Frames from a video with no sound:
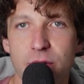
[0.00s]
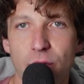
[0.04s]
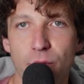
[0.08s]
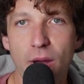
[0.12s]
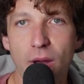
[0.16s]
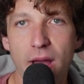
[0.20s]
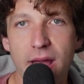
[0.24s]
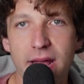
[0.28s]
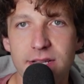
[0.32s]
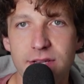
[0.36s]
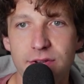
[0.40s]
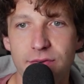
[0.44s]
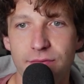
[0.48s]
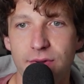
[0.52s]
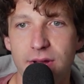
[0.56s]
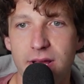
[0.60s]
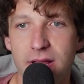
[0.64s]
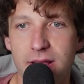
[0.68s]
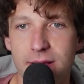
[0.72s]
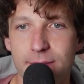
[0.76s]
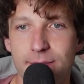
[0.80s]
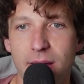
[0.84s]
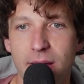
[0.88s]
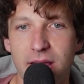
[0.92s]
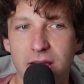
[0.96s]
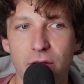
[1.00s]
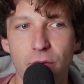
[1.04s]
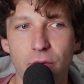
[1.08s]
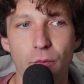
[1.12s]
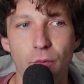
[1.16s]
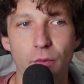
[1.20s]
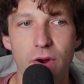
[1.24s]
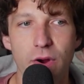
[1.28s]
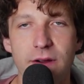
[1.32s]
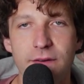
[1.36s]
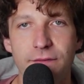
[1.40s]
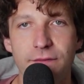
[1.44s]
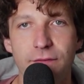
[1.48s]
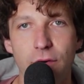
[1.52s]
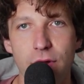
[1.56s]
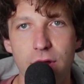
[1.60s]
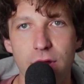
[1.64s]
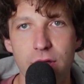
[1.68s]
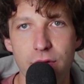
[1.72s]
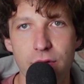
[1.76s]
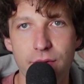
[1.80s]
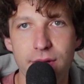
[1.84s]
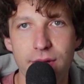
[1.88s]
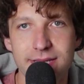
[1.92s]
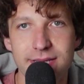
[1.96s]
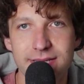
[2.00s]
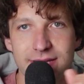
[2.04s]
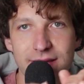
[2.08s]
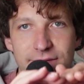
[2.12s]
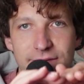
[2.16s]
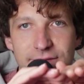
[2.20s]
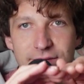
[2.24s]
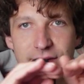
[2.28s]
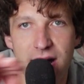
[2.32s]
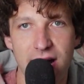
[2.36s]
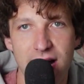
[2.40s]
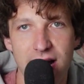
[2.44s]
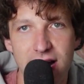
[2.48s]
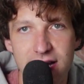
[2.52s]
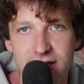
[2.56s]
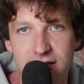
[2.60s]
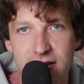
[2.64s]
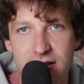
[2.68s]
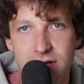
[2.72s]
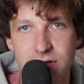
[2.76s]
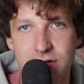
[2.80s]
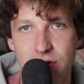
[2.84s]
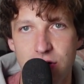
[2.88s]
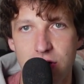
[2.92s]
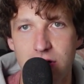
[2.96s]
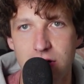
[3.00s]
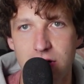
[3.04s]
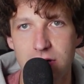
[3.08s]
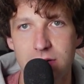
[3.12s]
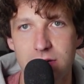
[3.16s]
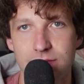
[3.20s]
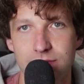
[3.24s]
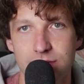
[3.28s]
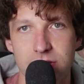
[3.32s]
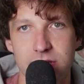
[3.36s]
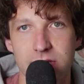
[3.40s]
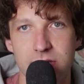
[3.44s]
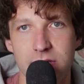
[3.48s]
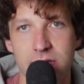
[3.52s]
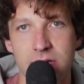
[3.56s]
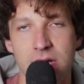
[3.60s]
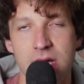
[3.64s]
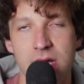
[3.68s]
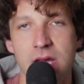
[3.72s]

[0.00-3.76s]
way to really make it work for you is define the terms.